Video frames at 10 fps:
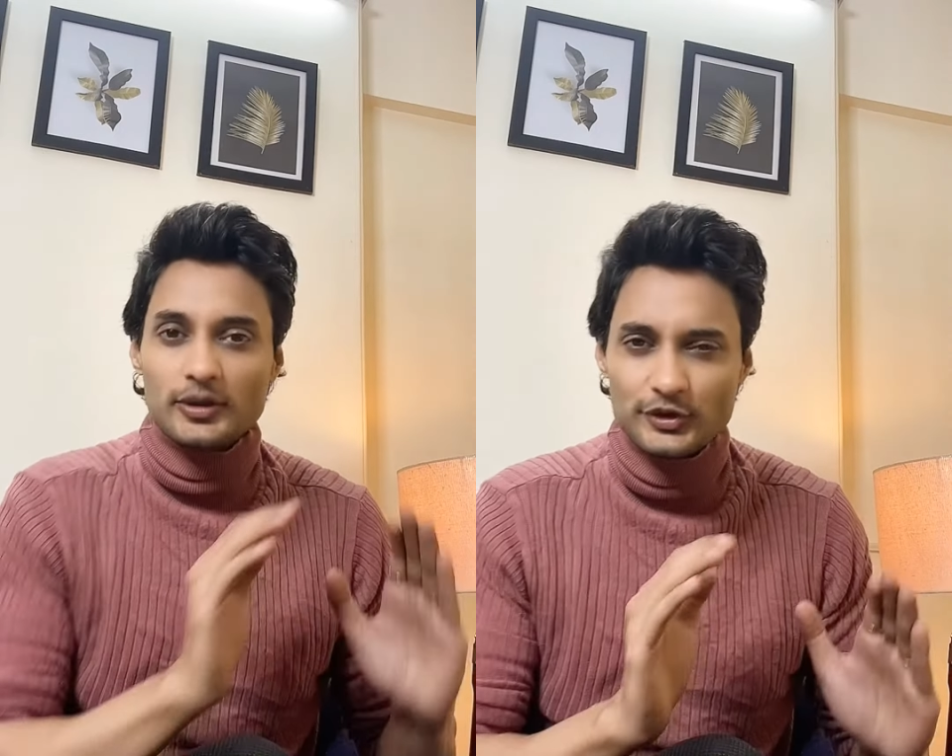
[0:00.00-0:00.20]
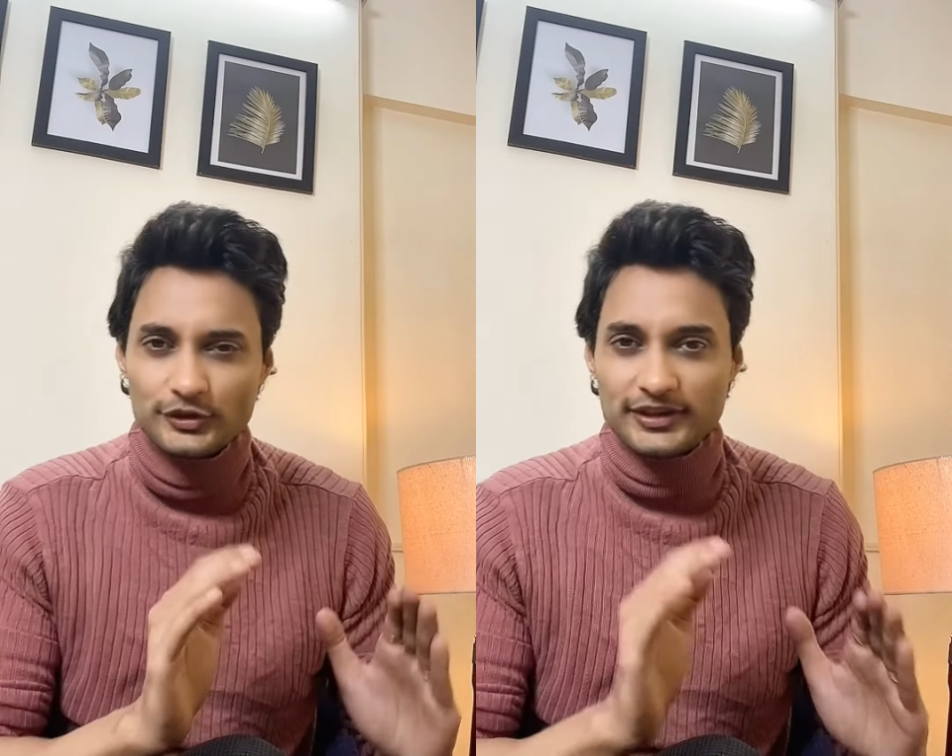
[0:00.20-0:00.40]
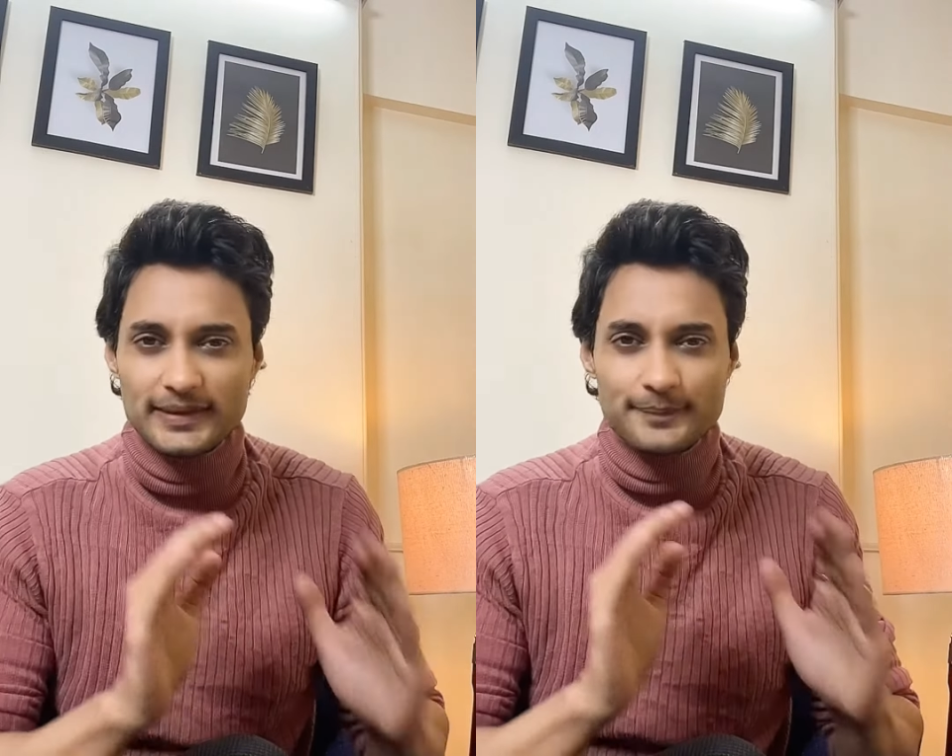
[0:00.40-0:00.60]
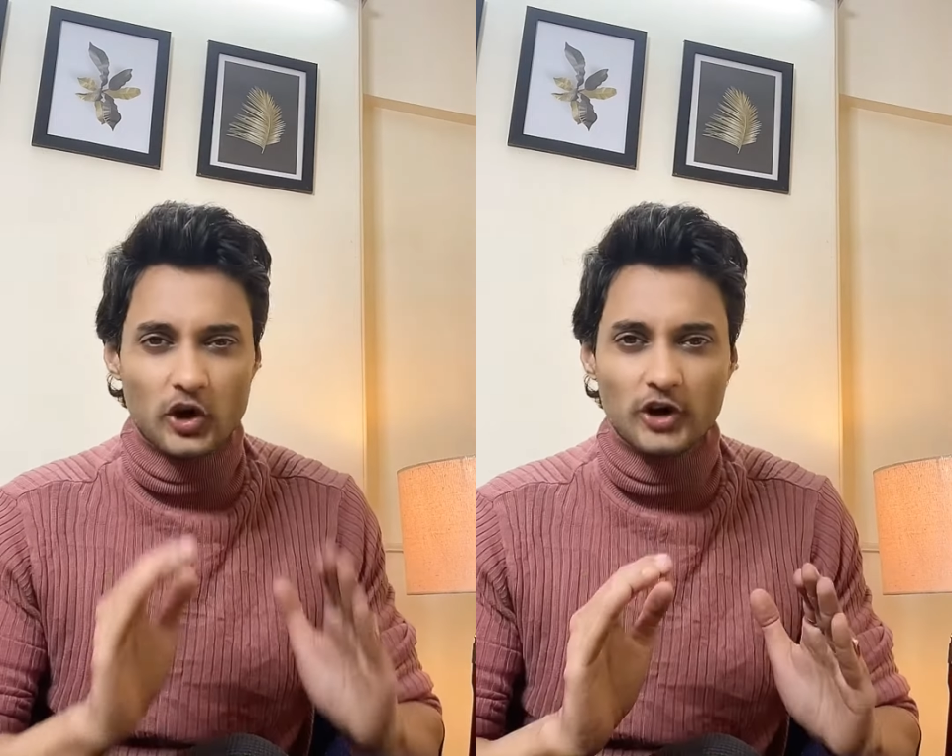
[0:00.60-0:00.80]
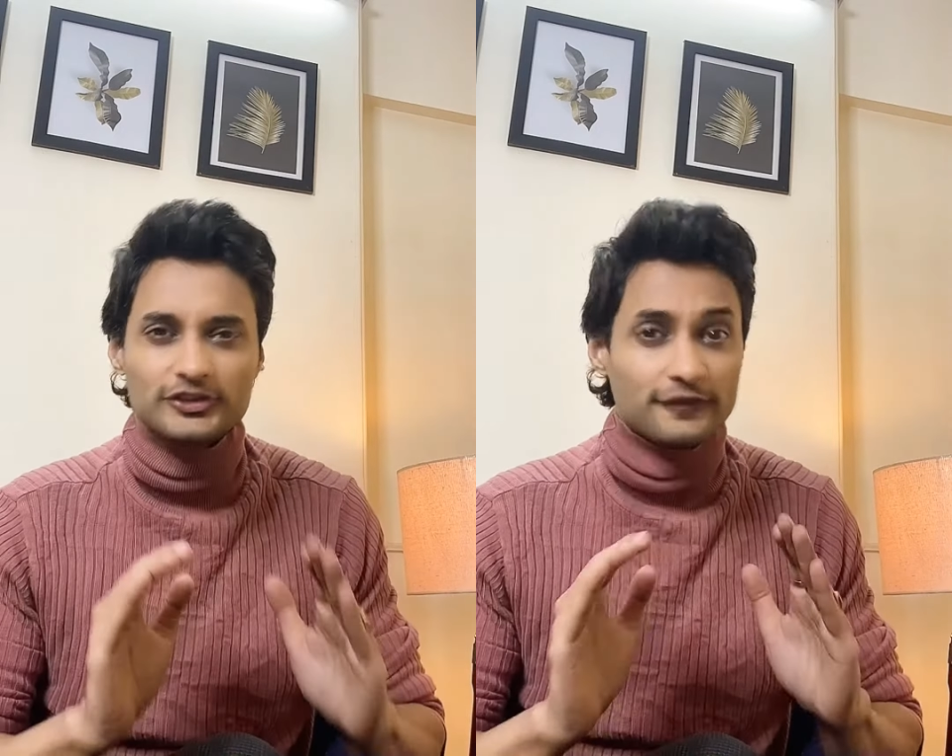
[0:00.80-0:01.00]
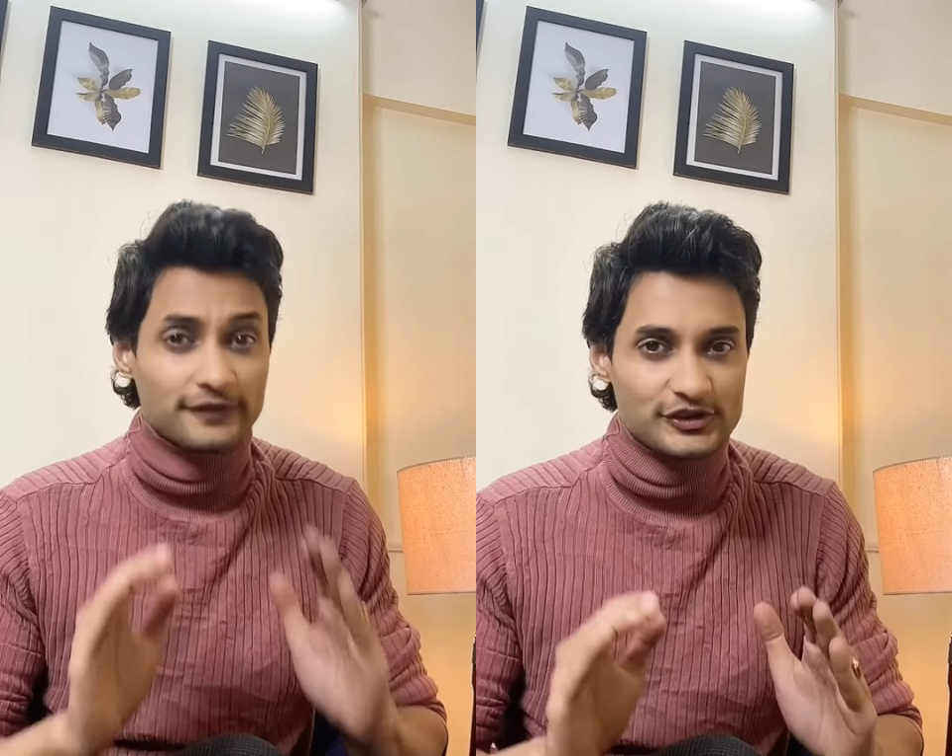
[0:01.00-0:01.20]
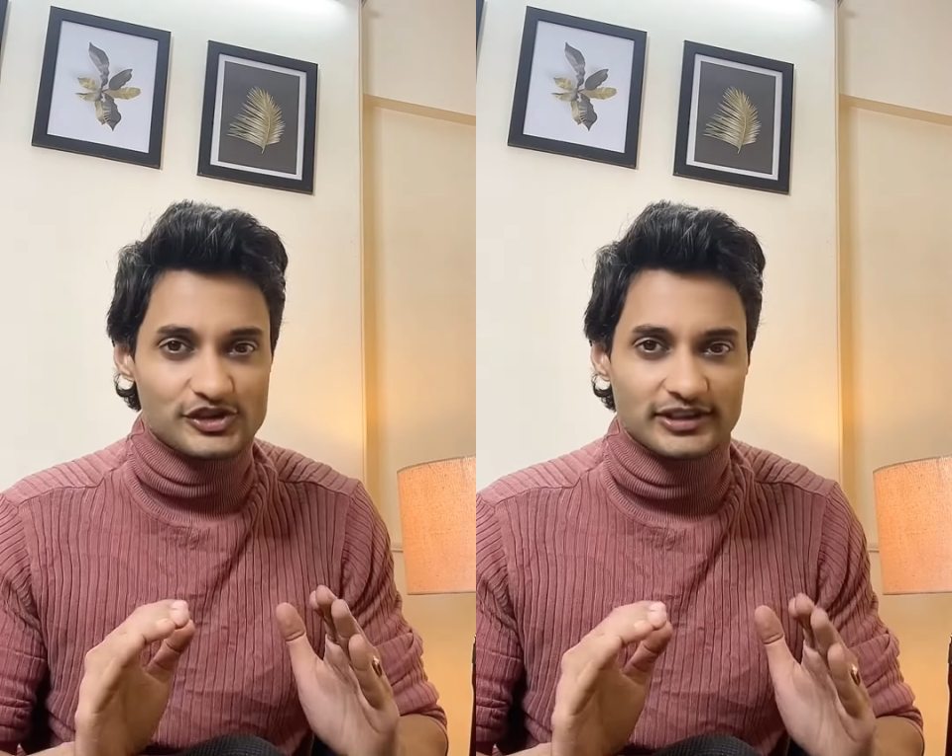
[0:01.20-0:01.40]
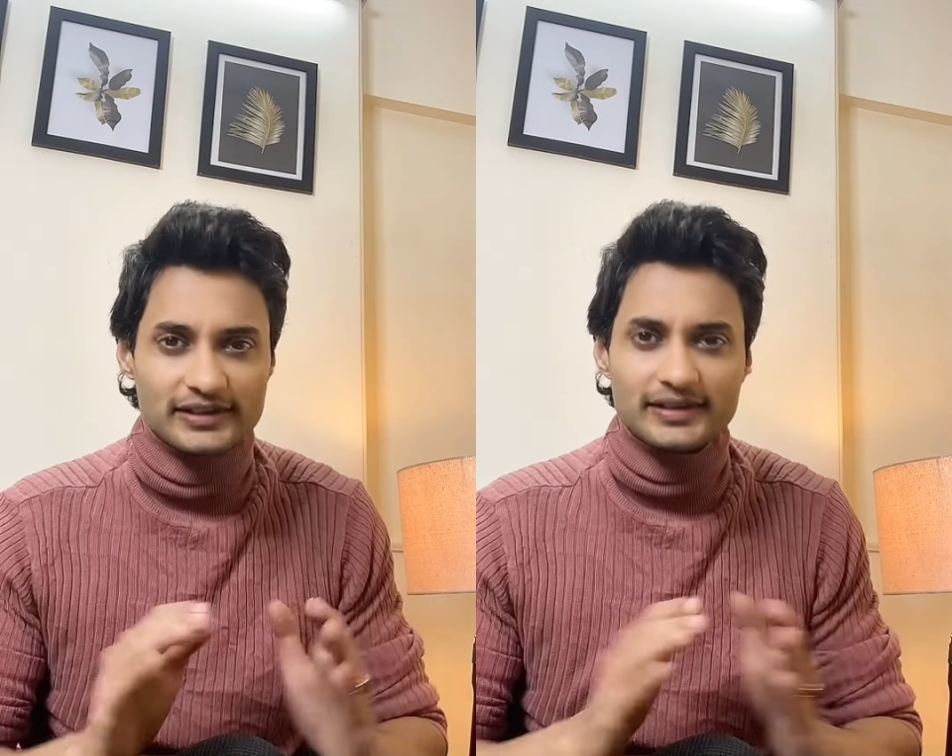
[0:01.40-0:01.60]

Music Box Official.